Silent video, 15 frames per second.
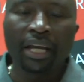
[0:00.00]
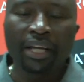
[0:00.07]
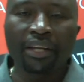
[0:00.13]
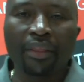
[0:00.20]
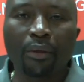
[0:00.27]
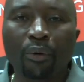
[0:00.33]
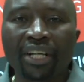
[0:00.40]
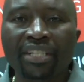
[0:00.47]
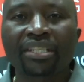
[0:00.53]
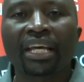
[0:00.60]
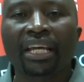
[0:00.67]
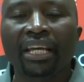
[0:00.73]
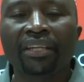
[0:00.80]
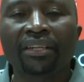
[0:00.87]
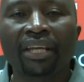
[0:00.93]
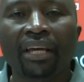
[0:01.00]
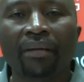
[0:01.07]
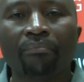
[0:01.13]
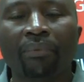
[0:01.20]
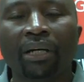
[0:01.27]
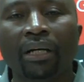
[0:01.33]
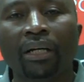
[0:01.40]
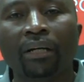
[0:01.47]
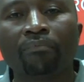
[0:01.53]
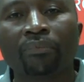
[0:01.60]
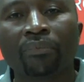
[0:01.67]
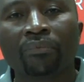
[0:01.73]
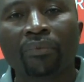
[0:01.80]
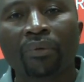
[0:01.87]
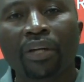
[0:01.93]
In other words, in the
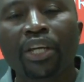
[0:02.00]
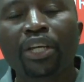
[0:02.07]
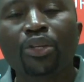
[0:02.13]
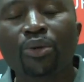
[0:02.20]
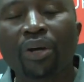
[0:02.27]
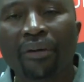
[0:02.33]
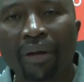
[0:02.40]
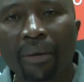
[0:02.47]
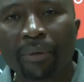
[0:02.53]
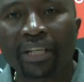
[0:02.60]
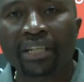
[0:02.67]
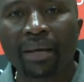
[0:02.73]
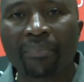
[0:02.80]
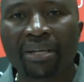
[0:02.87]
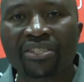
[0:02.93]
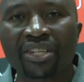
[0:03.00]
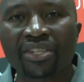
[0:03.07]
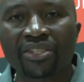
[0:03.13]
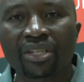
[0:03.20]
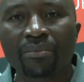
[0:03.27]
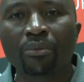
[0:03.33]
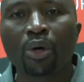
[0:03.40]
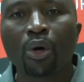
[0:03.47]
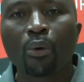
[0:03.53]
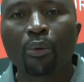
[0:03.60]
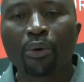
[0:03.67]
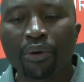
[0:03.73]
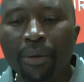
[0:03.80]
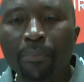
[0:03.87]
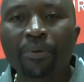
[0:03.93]
Hindu-Arabic number system,
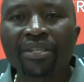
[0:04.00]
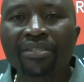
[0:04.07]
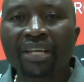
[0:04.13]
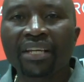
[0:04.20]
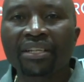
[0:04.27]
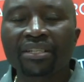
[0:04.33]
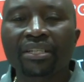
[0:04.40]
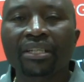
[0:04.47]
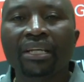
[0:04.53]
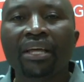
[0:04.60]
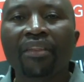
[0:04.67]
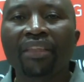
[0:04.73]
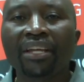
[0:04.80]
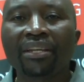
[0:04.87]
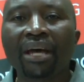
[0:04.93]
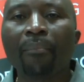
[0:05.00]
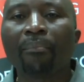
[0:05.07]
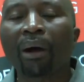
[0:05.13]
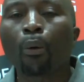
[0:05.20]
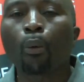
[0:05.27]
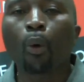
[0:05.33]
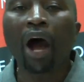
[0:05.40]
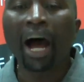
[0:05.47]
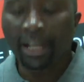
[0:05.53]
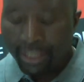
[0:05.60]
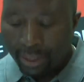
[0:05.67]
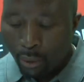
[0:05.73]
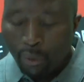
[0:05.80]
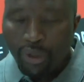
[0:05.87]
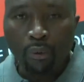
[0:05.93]
we represent the number 1
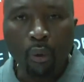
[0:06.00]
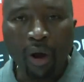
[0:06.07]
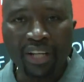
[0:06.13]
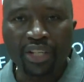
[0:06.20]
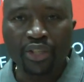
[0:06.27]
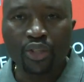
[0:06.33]
with 1